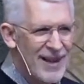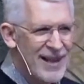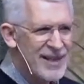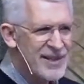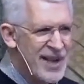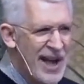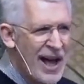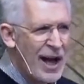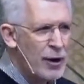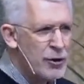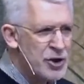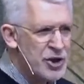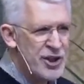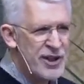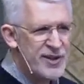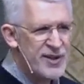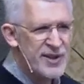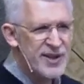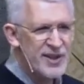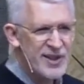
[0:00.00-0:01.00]
is how
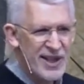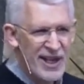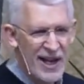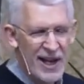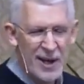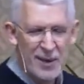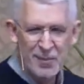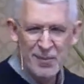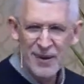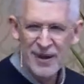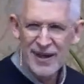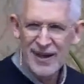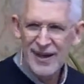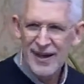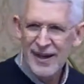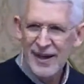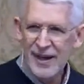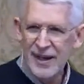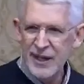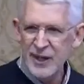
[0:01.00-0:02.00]
Jesus came
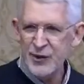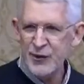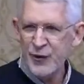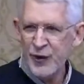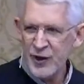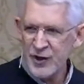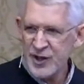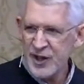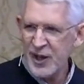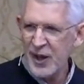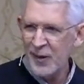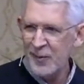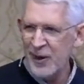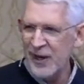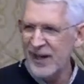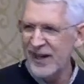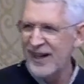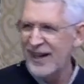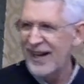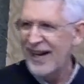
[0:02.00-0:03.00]
in his first
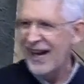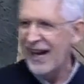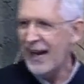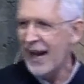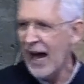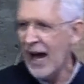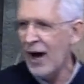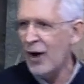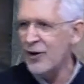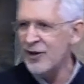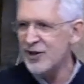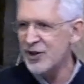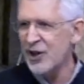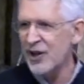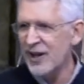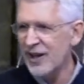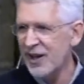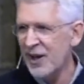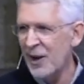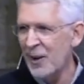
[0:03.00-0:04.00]
coming and how he's
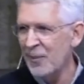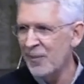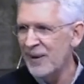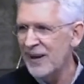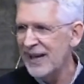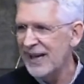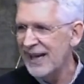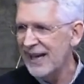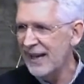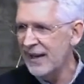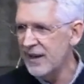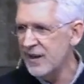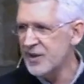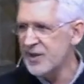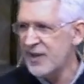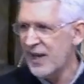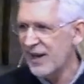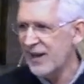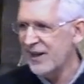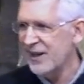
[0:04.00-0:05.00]
going to come in his
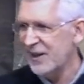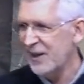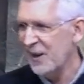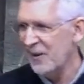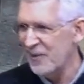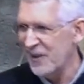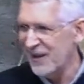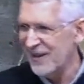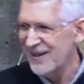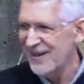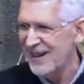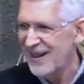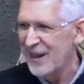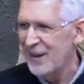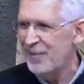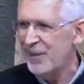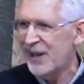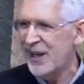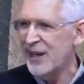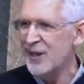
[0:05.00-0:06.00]
second coming.
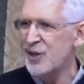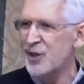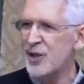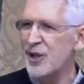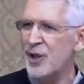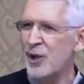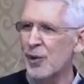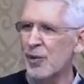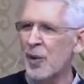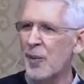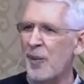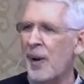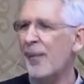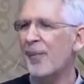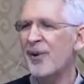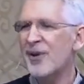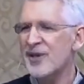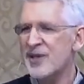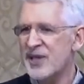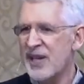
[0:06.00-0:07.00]
Because you'll
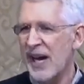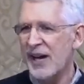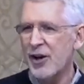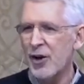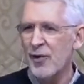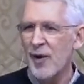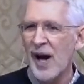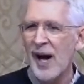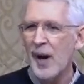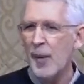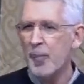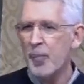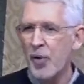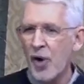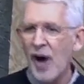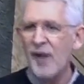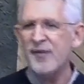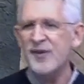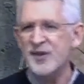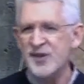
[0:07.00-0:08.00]
remember Zechariah
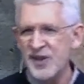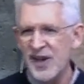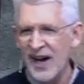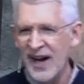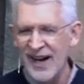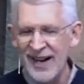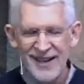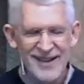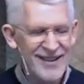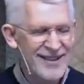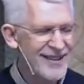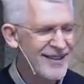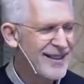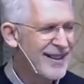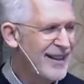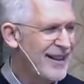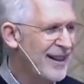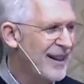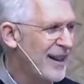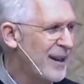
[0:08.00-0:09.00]
prophesied,
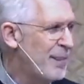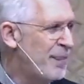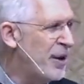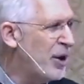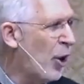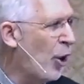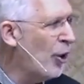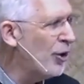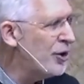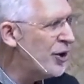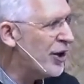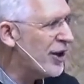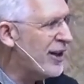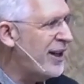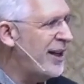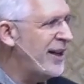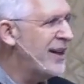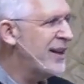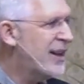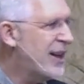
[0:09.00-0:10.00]
Behold, your
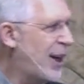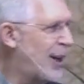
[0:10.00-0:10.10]
king